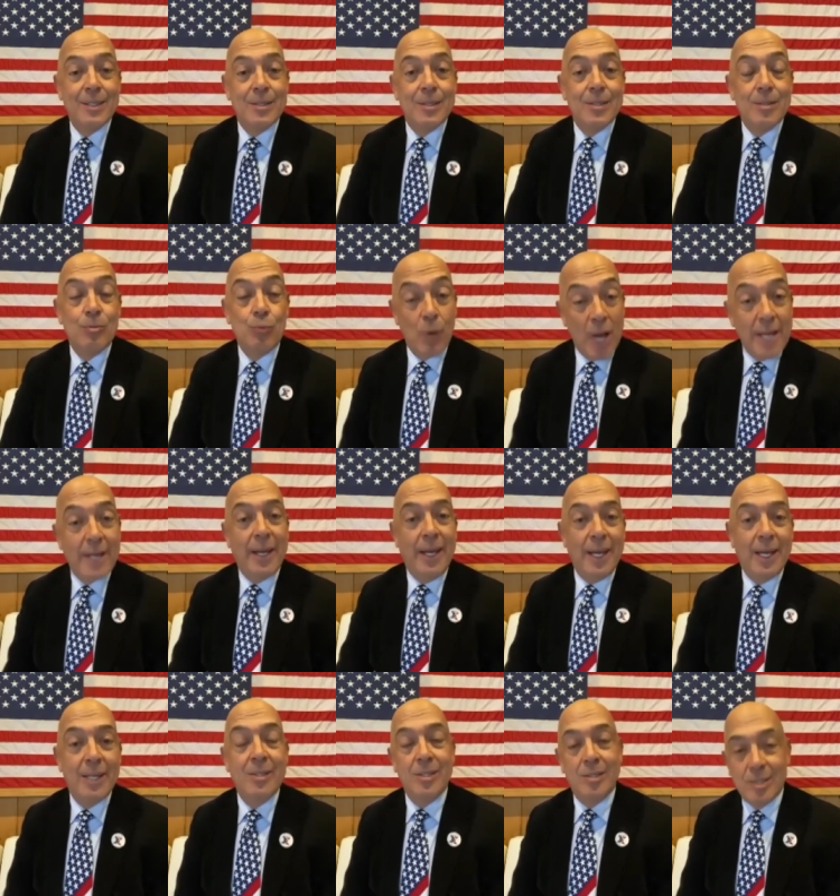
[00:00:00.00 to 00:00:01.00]

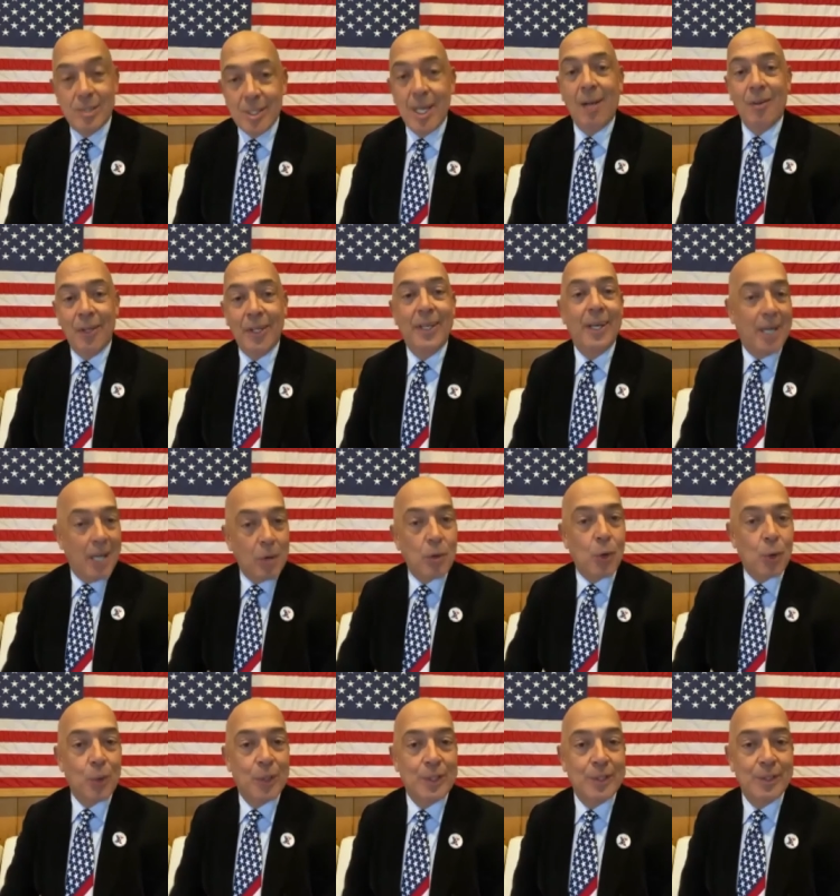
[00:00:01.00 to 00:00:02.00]
red-handed selling
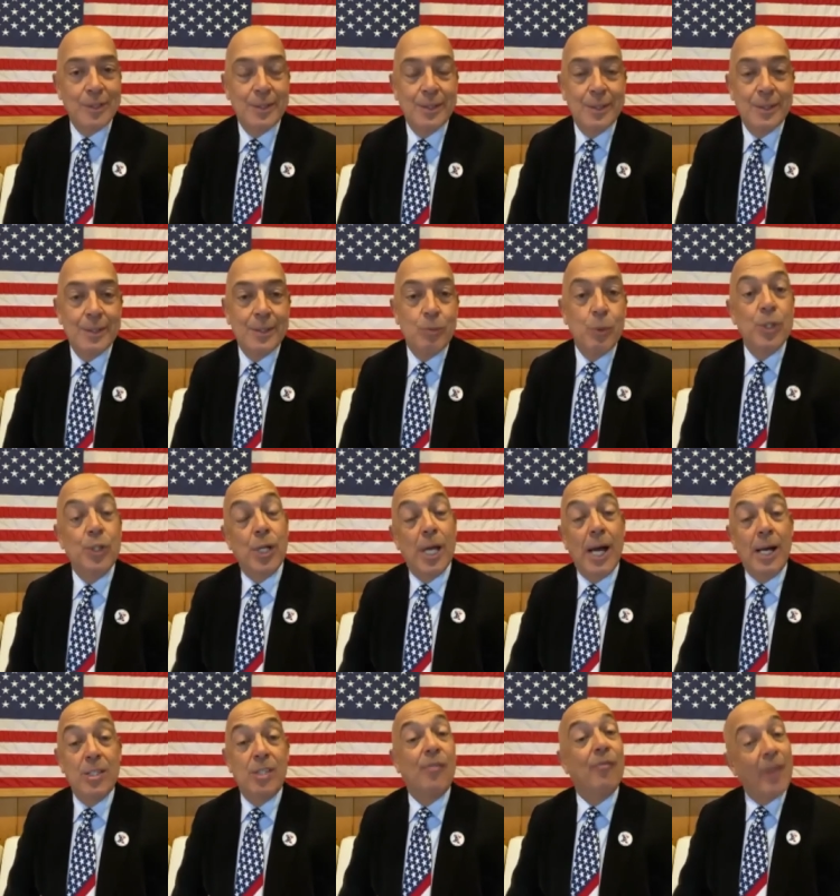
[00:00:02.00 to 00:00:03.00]
heroin which
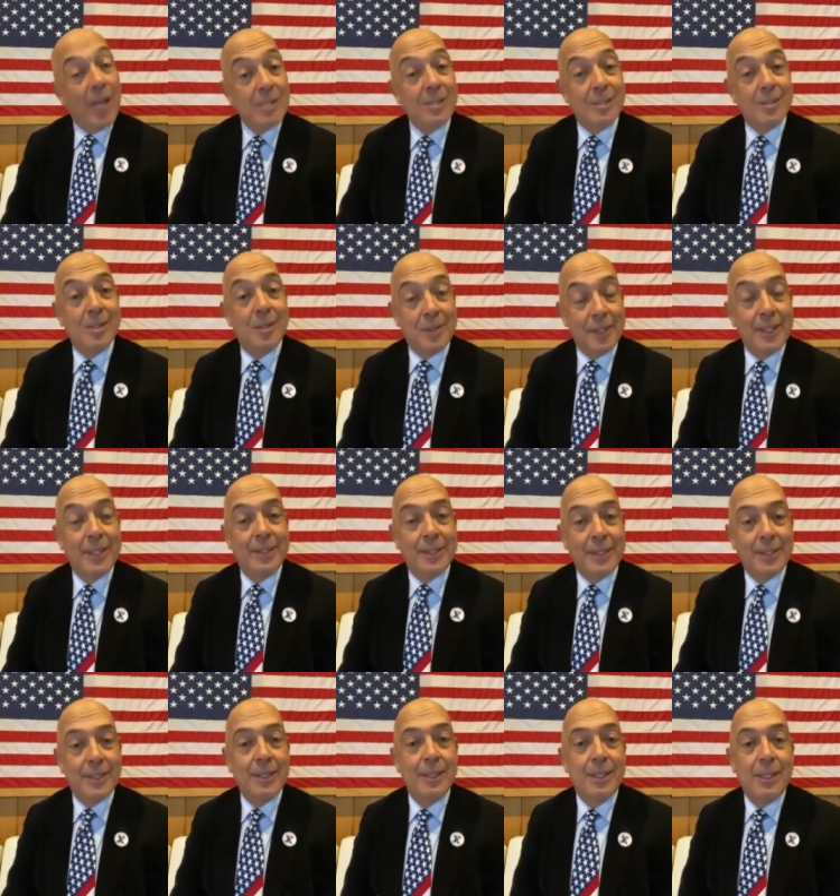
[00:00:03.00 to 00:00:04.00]
has fentanyl in
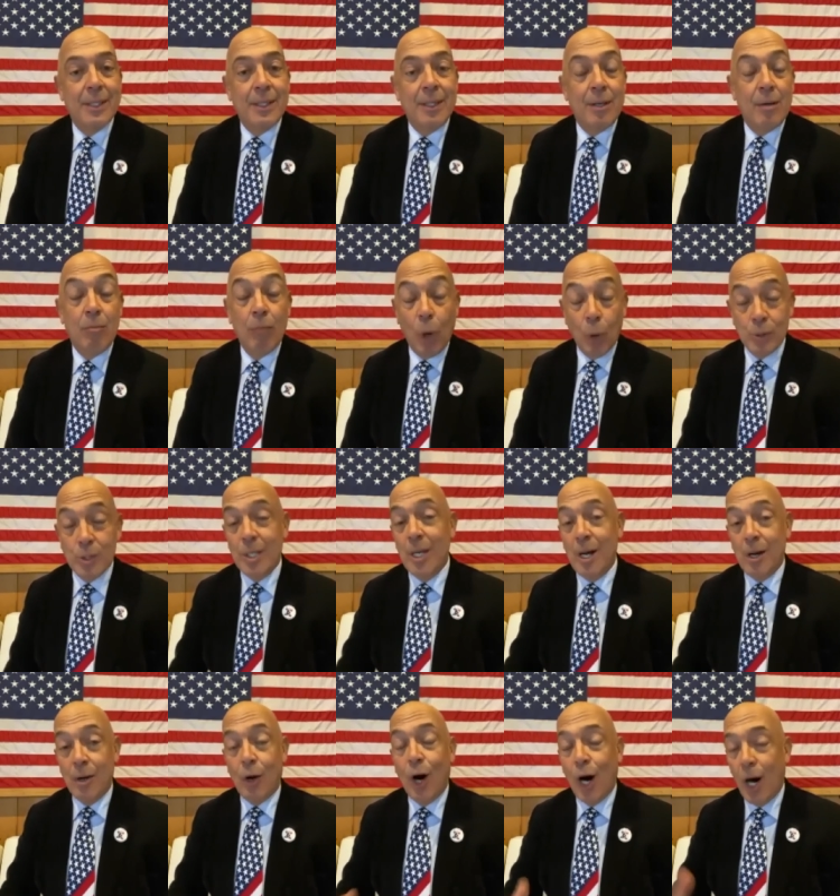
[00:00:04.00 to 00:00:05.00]
it most
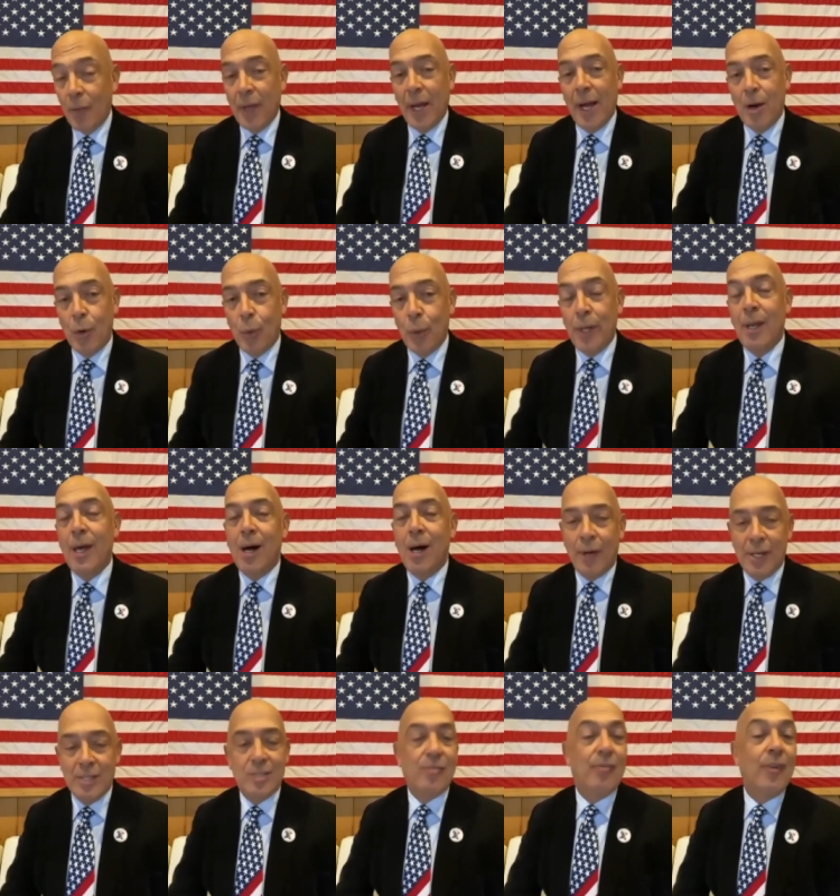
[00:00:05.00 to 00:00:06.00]
her- all the heroin now
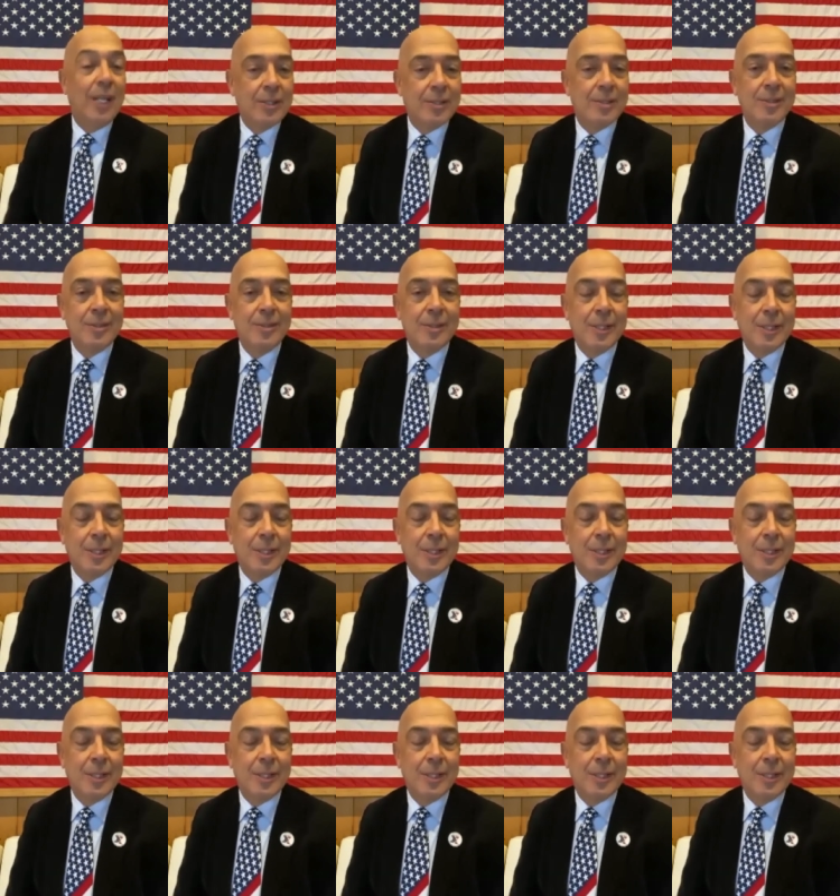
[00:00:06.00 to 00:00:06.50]
has fentanyl in it